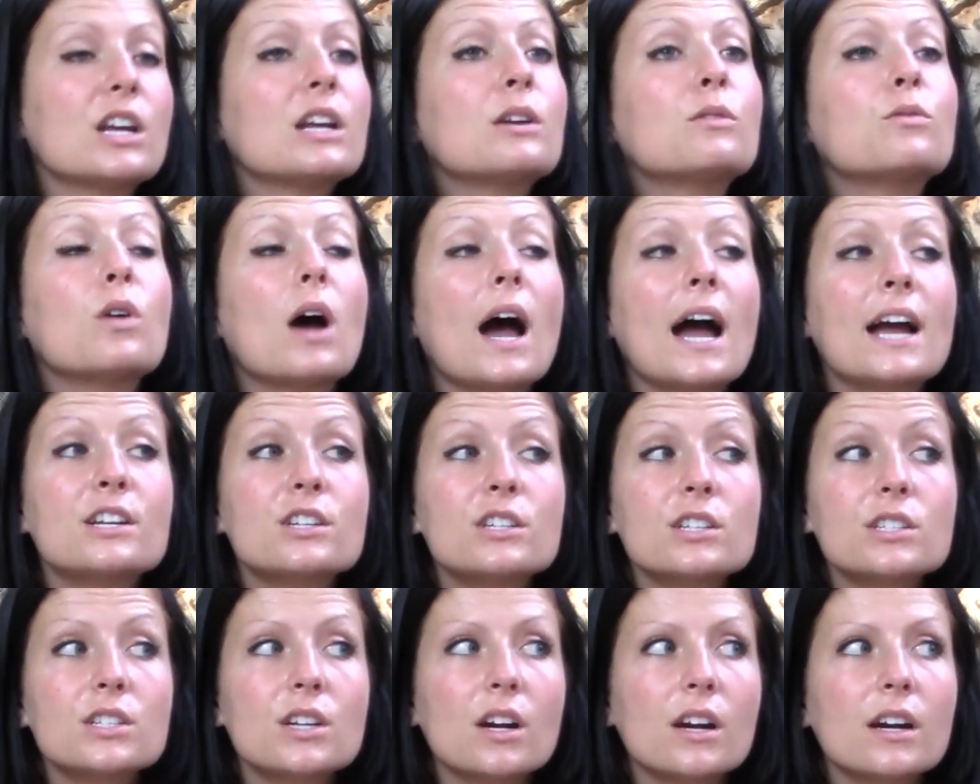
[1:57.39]
And I
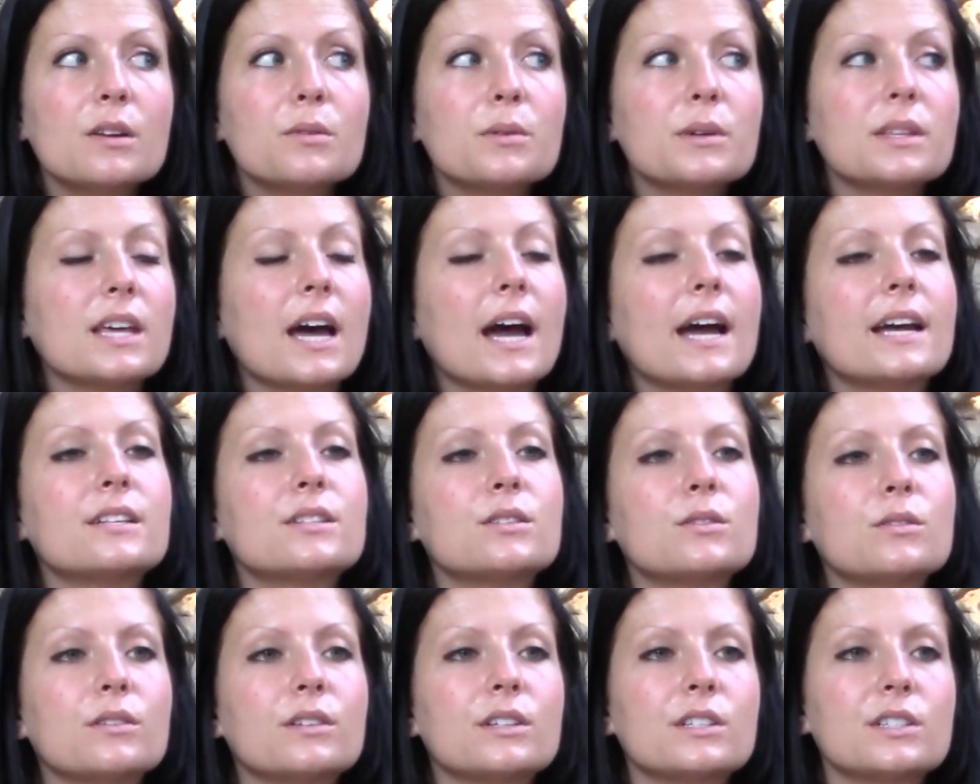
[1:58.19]
just started with the high
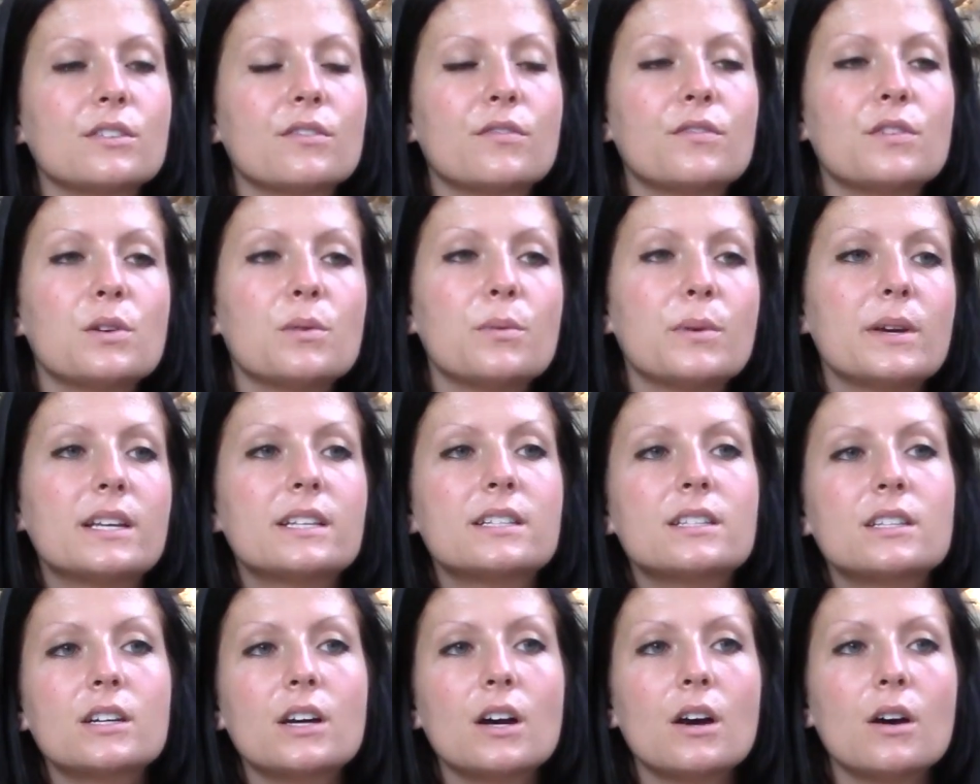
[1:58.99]
schoolers a few
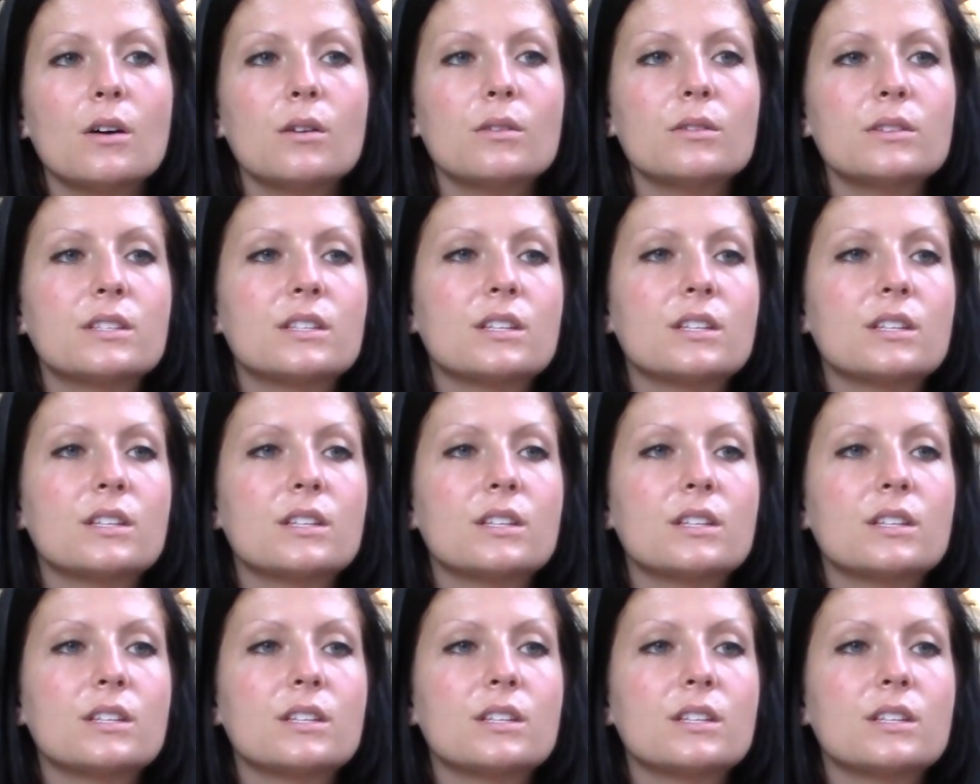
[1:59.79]
weeks ago,